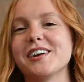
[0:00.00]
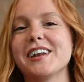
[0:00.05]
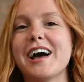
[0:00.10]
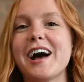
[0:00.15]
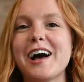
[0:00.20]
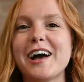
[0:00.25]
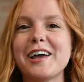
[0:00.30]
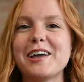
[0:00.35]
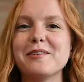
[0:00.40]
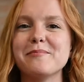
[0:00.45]
and
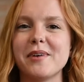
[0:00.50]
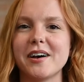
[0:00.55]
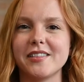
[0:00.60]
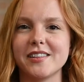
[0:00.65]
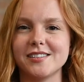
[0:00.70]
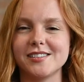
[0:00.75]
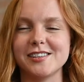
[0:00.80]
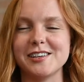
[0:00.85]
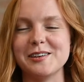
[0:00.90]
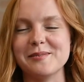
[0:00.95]
I am on
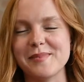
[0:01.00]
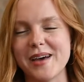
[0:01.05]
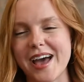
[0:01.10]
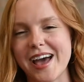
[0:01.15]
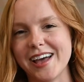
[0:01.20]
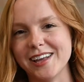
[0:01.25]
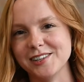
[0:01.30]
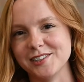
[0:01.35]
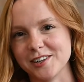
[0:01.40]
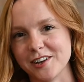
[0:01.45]
the team
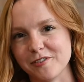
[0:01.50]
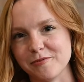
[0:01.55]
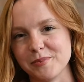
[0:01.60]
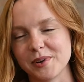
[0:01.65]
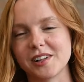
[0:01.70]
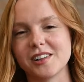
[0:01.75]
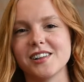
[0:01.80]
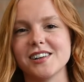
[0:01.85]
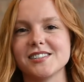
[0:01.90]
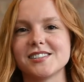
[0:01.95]
at Jeff
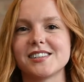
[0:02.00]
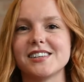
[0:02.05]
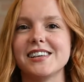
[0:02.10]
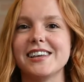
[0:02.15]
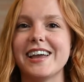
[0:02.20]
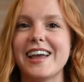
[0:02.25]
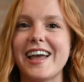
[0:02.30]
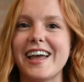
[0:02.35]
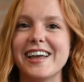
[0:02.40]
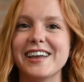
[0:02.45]

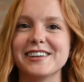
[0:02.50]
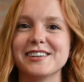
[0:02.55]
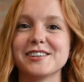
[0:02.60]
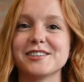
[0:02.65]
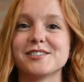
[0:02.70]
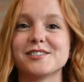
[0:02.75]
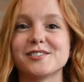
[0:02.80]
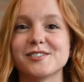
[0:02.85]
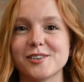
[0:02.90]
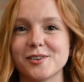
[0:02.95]
McCluskey and
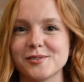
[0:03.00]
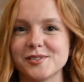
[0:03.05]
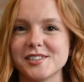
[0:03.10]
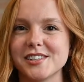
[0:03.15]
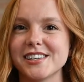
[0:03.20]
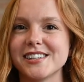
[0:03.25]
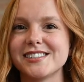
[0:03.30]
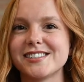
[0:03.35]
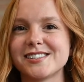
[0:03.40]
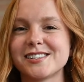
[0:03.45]

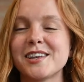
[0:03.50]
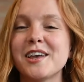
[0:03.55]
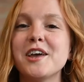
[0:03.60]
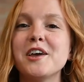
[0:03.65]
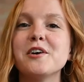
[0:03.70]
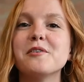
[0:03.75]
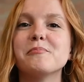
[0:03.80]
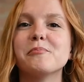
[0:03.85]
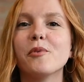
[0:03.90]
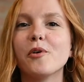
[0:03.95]
Associates.
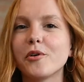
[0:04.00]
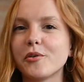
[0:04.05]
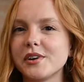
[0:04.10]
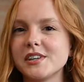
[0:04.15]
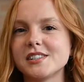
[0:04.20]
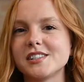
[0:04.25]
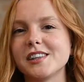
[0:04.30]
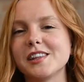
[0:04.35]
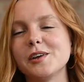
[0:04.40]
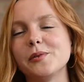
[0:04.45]
More
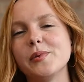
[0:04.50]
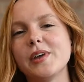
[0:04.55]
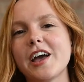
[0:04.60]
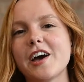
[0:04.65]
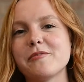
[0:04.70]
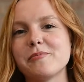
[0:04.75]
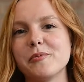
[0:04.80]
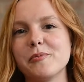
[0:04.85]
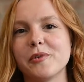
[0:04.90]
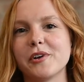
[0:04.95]
recently, we
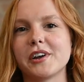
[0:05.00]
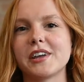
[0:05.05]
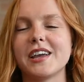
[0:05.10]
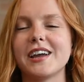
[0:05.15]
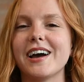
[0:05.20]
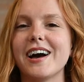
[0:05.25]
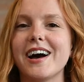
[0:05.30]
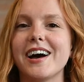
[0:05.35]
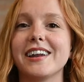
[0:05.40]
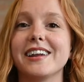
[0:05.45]
have been
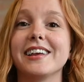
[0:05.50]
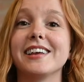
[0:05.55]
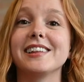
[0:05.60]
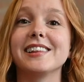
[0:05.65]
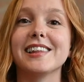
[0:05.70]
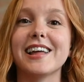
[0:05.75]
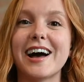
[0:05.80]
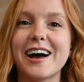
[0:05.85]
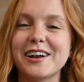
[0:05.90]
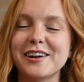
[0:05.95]
working on a
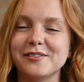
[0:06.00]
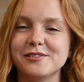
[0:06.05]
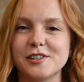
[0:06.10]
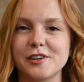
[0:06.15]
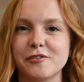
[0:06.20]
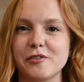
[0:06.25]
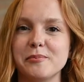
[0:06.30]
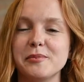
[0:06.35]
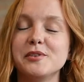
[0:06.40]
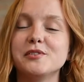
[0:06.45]
lot of
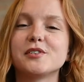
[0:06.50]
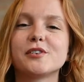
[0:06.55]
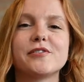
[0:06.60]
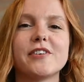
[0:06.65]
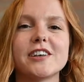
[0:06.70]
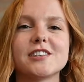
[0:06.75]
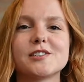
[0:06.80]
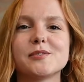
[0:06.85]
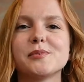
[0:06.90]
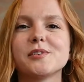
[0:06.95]
different music
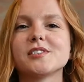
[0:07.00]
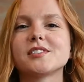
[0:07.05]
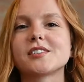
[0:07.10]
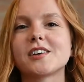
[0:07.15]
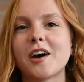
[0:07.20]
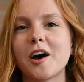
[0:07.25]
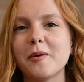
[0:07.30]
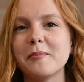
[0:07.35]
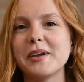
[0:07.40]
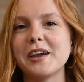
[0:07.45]
festivals.
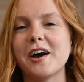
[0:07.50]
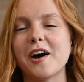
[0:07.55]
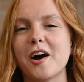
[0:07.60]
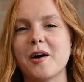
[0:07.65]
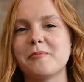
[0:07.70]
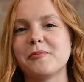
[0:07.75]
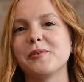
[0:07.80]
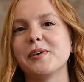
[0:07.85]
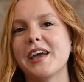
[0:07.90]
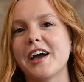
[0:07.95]
Coming
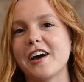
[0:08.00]
up, we